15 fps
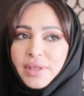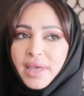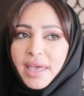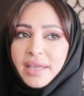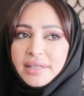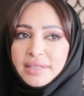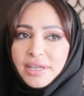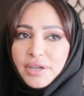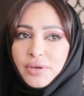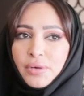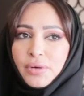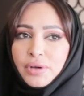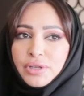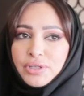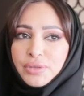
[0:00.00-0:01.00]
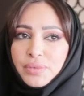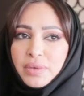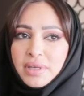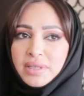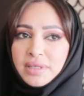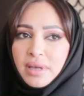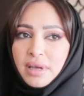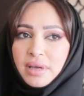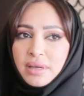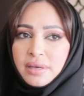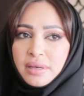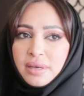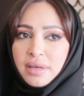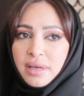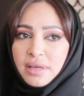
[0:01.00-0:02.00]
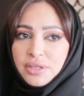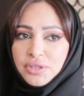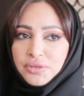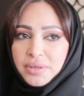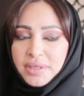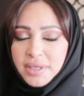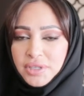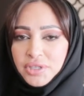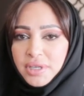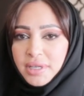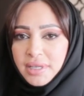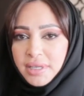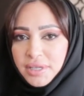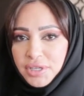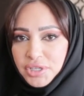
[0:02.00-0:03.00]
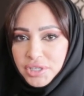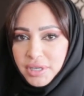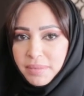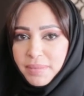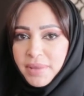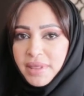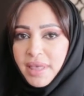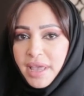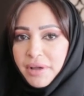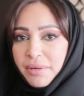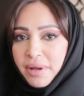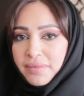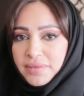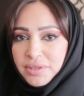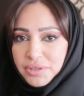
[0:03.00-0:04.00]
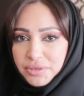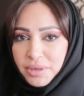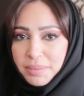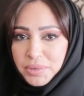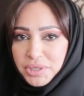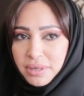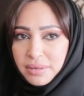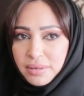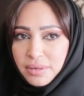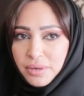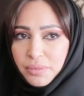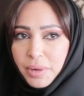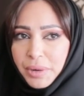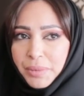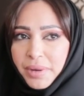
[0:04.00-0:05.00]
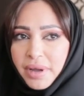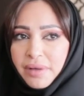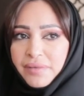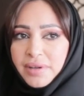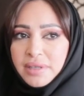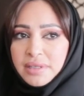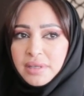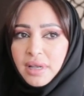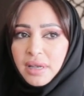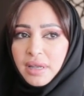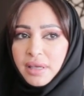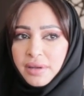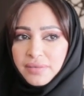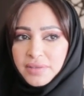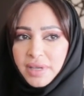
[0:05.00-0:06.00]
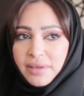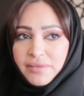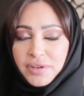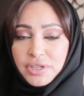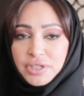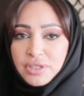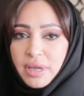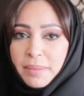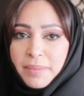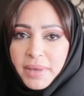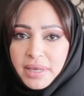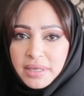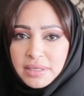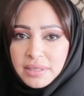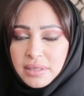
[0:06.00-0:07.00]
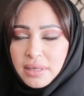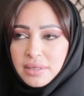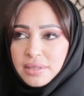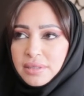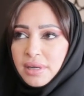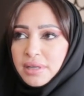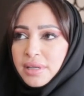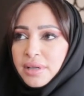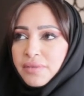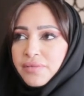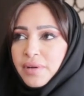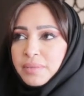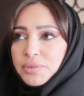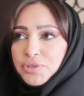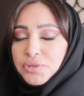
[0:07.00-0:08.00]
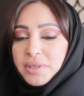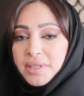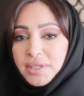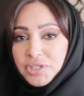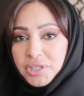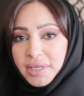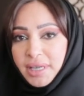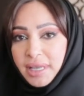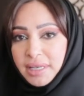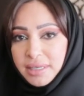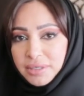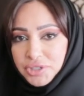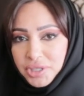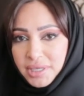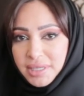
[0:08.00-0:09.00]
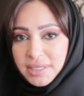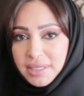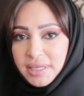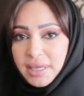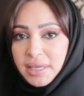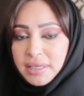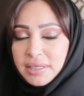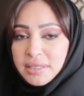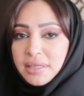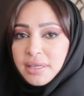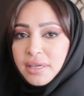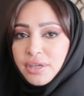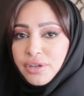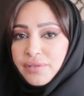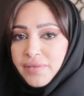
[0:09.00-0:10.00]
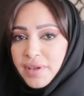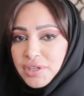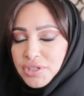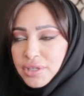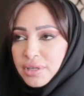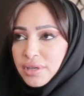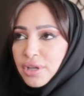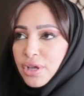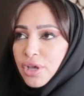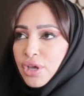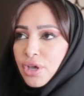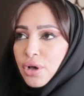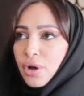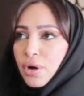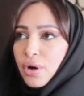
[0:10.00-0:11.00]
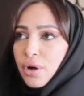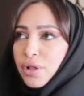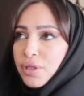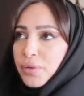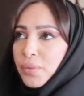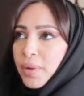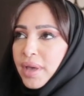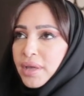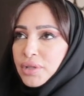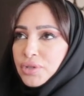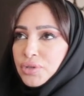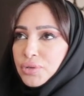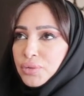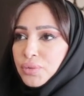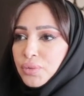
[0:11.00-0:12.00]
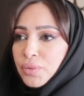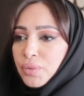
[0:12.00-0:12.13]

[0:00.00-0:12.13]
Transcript: The 8-day course was on strategic leadership in the era of disruption, where we covered a lot of diverse topics, starting from strategic agility and leading innovation, all the way to